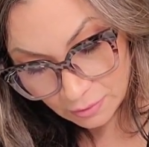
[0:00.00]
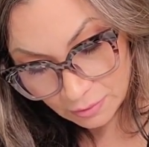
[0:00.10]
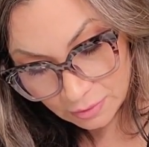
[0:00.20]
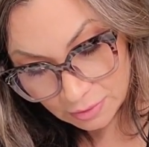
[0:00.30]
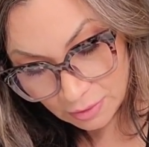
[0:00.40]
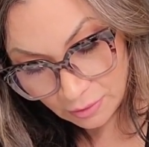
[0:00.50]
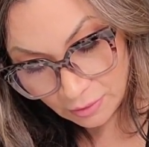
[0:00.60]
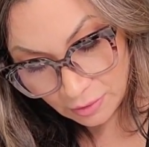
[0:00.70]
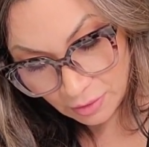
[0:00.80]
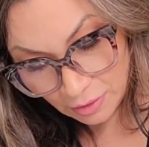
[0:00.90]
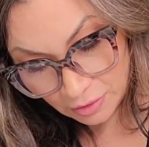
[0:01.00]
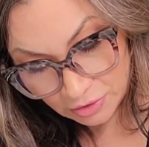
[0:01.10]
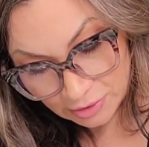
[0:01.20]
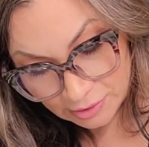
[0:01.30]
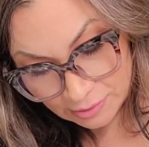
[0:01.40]
So I'm gonna
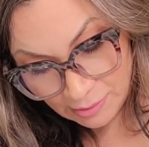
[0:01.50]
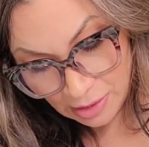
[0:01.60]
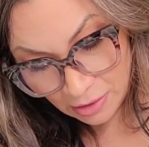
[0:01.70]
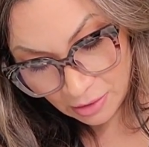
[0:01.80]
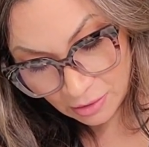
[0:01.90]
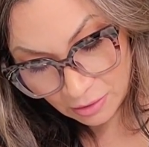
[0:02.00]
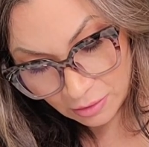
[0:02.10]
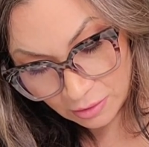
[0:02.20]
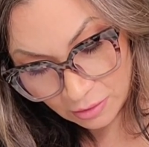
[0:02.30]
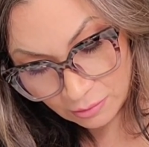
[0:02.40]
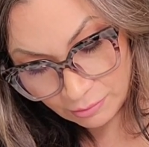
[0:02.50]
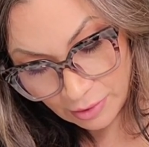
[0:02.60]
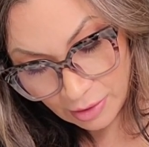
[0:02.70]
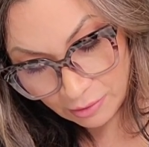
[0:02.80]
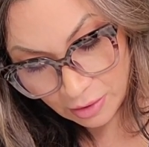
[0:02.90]
just make another little
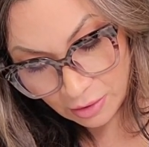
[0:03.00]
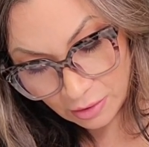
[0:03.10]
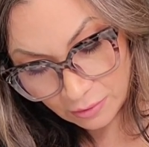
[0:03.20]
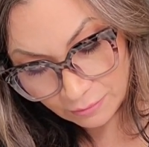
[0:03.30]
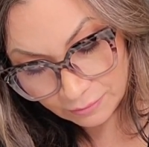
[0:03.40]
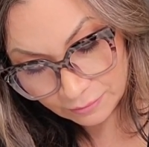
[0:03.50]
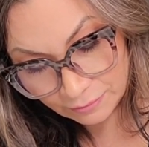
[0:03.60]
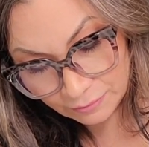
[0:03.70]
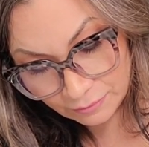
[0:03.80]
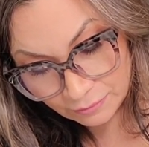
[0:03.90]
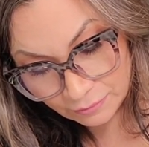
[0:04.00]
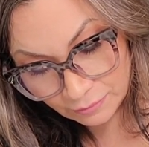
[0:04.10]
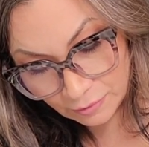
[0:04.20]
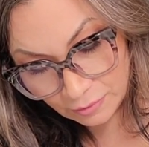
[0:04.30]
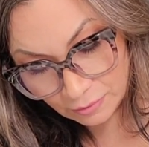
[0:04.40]
brow here.
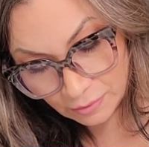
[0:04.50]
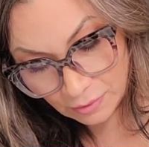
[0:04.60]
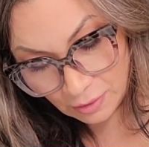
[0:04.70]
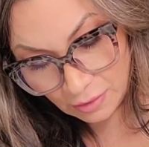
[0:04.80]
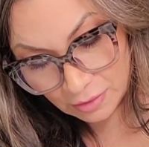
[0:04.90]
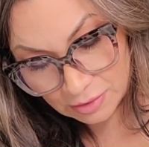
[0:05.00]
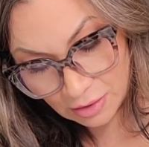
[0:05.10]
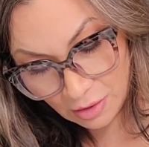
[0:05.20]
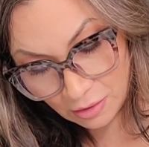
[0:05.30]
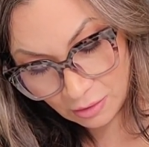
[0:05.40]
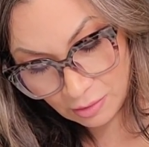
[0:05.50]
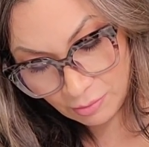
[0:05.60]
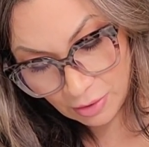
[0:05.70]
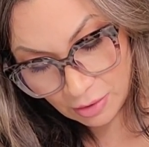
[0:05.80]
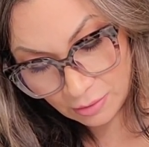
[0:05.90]
Oh, that is an ugly
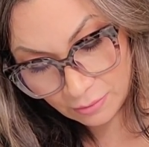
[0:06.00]
brow.